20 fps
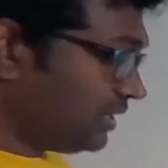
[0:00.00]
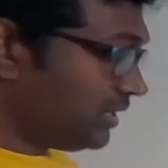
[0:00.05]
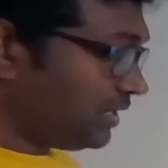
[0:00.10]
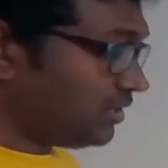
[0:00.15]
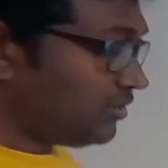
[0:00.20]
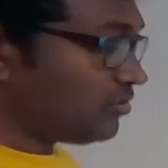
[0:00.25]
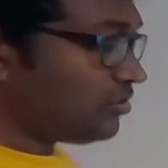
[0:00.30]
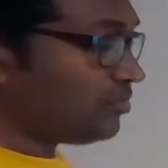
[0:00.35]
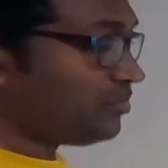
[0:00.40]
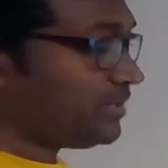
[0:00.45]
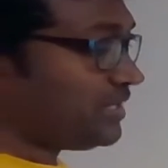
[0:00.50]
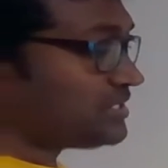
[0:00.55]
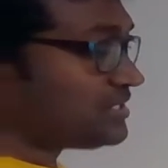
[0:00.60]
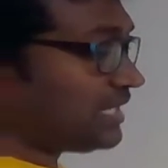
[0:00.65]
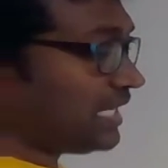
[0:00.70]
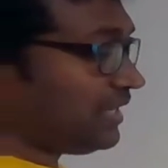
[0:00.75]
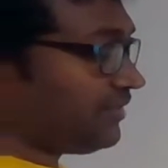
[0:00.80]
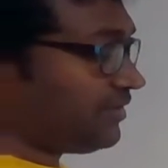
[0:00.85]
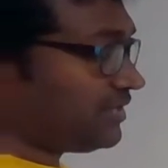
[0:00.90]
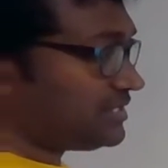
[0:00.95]
Entropy is
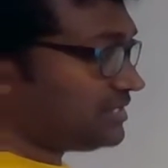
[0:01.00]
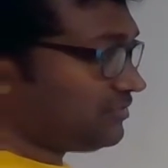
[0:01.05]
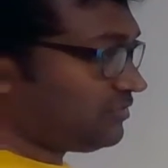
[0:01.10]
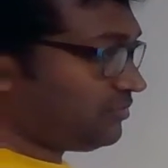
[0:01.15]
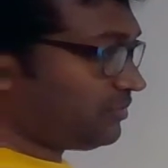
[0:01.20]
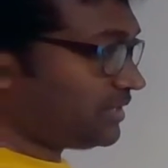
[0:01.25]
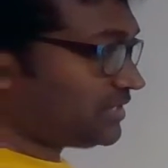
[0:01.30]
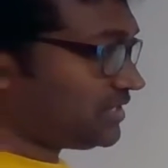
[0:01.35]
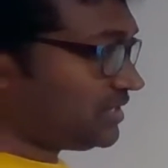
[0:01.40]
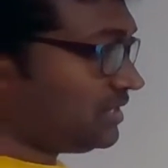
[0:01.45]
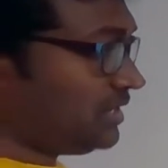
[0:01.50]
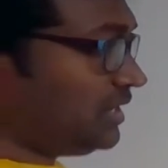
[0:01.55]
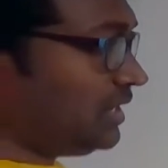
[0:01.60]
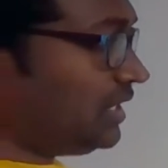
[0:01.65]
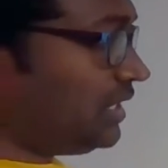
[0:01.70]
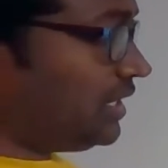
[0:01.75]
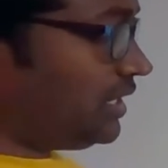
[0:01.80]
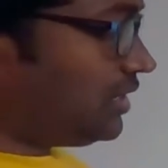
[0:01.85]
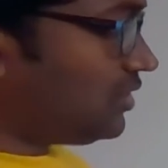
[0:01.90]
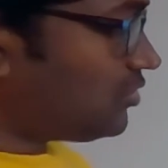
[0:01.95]
average information.
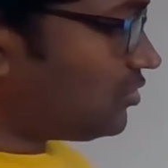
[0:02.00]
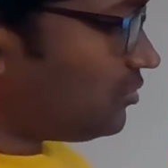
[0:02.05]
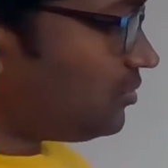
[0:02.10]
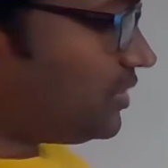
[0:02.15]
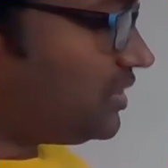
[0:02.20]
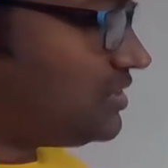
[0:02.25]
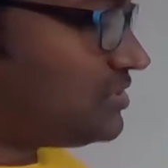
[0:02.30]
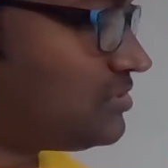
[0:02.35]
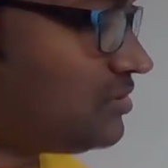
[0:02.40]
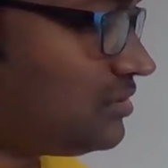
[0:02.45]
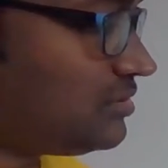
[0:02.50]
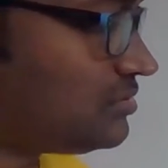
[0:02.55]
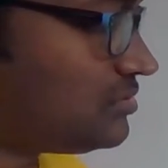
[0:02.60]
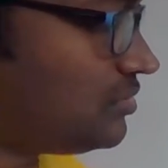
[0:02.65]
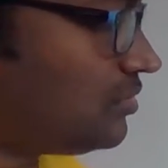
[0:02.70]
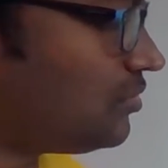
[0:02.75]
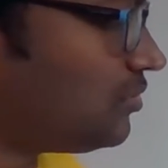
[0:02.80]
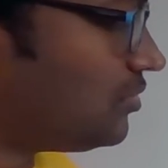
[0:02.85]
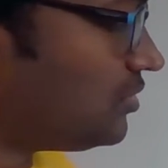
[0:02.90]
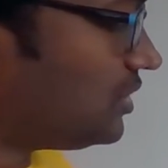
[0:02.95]
Entropy is also
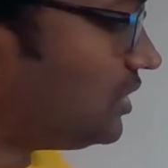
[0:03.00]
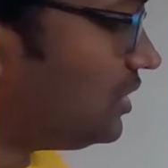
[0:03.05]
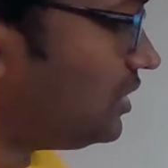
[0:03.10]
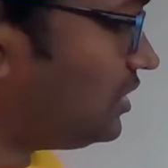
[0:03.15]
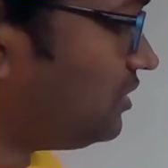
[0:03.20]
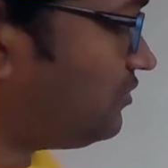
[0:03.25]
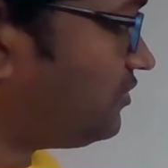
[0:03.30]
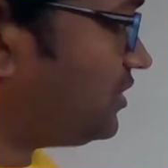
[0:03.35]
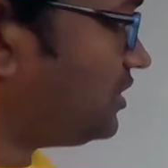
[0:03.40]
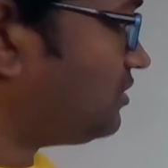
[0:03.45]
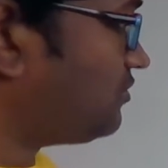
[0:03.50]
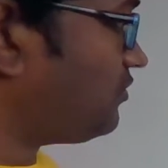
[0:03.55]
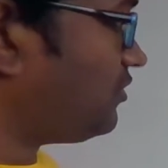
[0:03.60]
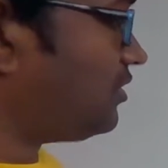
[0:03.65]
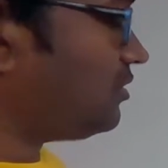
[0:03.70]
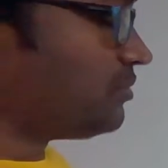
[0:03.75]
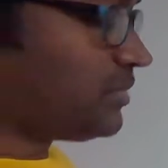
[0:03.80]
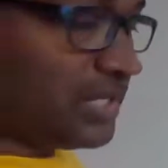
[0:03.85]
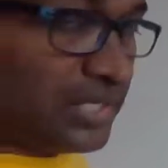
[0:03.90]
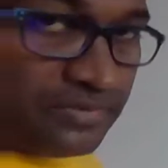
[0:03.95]
known in a different
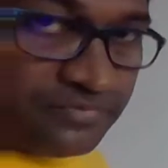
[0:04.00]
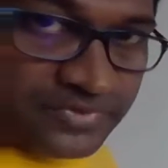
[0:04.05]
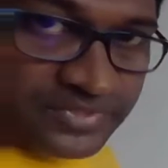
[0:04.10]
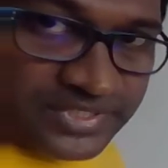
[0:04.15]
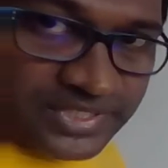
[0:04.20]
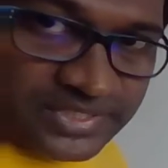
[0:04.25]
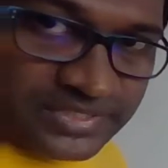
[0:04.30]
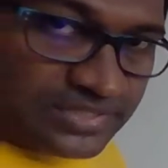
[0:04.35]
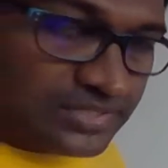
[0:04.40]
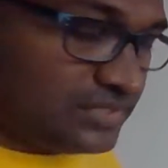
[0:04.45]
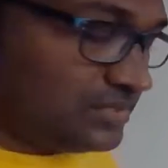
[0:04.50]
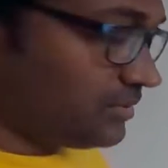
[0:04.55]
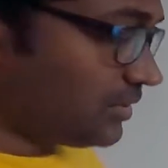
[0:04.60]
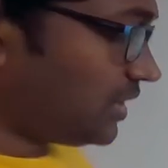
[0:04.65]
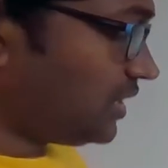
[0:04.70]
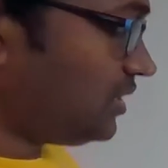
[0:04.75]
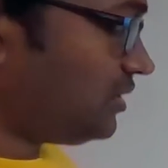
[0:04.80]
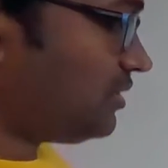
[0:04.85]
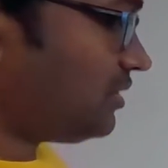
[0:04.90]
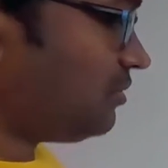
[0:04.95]
form in physics.
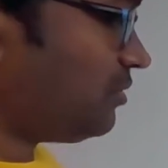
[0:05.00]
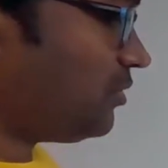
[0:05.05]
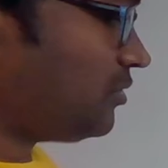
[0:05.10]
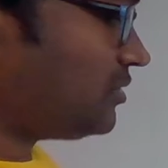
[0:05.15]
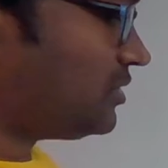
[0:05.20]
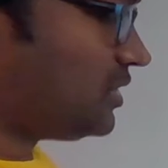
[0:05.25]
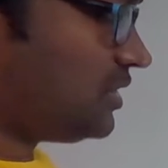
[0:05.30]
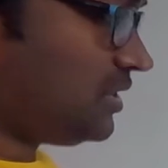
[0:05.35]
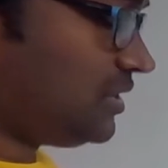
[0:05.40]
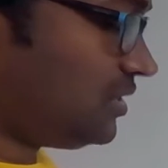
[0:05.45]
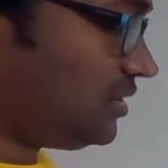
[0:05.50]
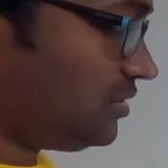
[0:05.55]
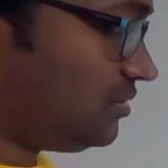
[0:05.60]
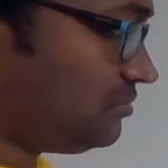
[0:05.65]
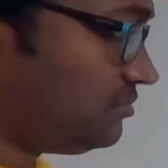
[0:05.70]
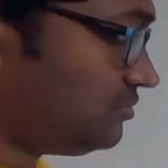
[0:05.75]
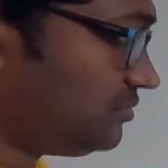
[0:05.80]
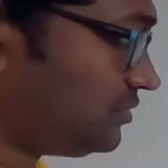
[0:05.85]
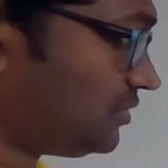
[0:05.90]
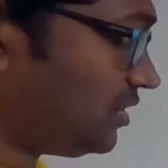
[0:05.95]
Okay, about
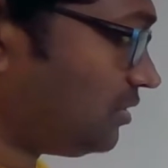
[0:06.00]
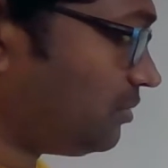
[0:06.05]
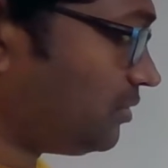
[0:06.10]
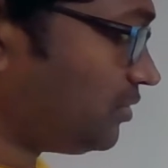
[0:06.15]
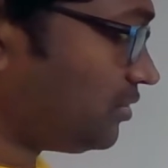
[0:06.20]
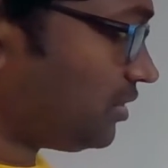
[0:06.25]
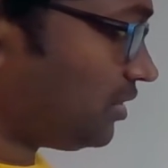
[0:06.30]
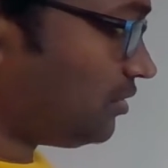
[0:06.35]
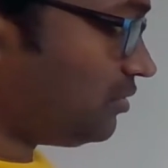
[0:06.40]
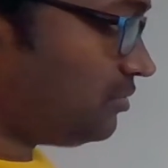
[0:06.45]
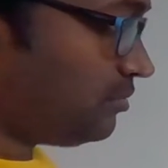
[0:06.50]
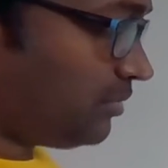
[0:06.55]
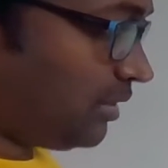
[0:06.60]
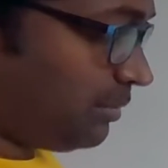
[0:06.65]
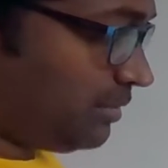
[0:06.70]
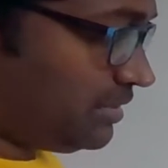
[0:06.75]
how